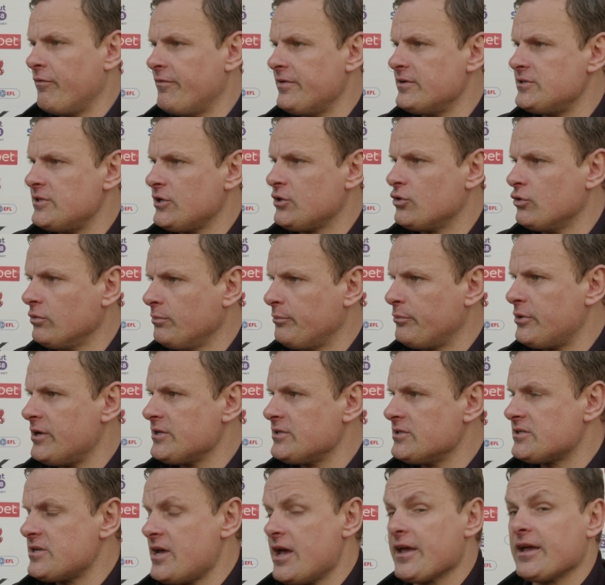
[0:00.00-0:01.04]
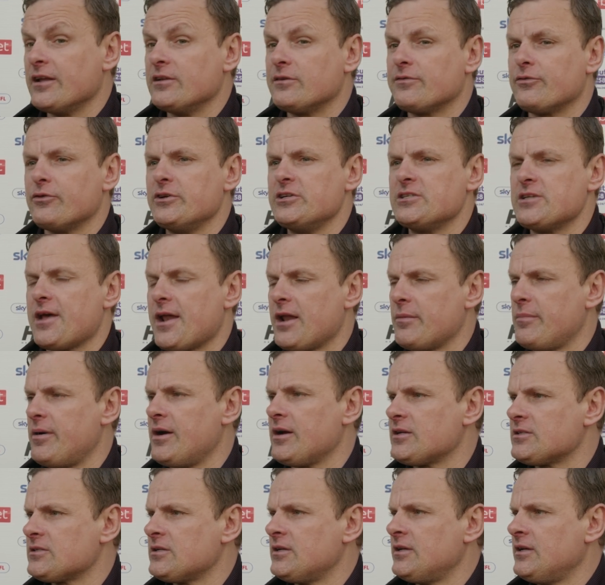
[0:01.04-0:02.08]
physical presence there against three
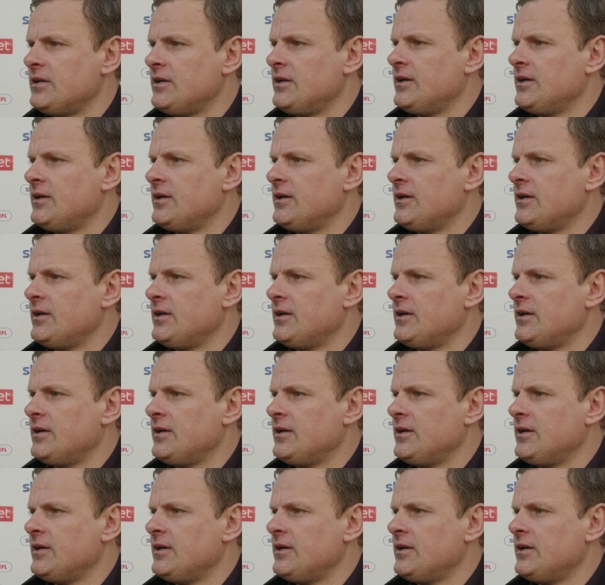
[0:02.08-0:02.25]
centre-backs.